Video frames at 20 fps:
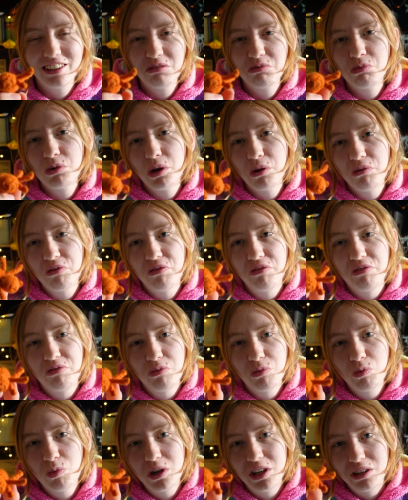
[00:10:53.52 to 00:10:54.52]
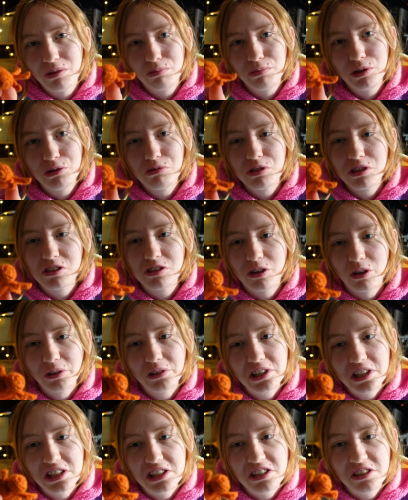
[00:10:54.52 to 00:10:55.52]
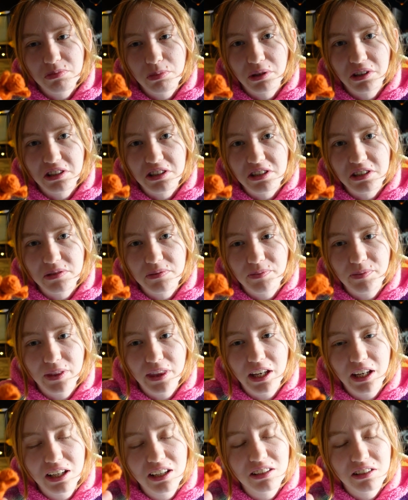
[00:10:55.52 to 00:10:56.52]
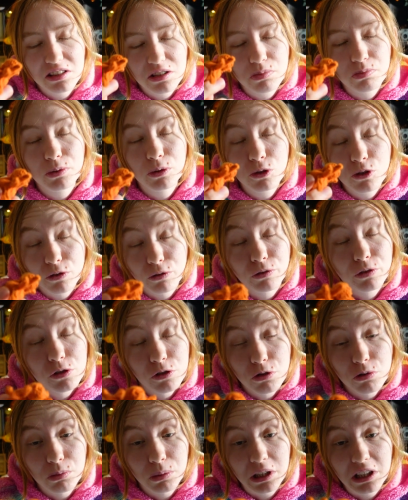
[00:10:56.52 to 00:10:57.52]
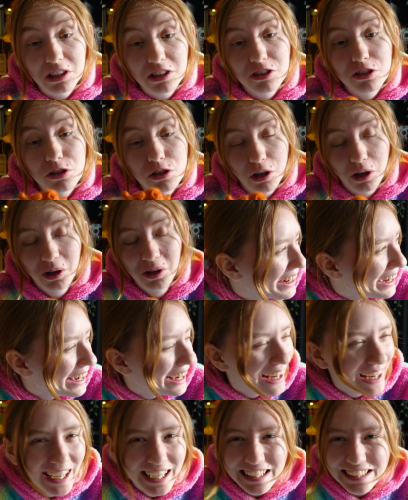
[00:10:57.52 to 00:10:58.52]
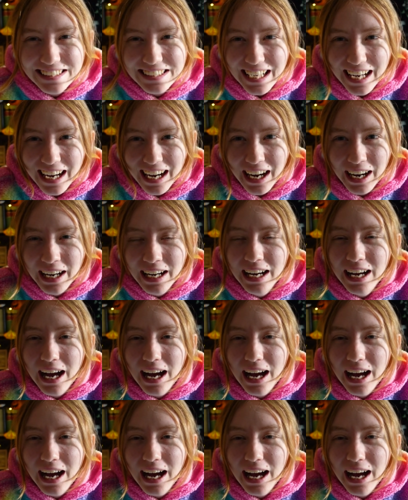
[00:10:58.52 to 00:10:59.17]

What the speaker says: won't win a beauty contest, but it is beautiful to me. So yeah.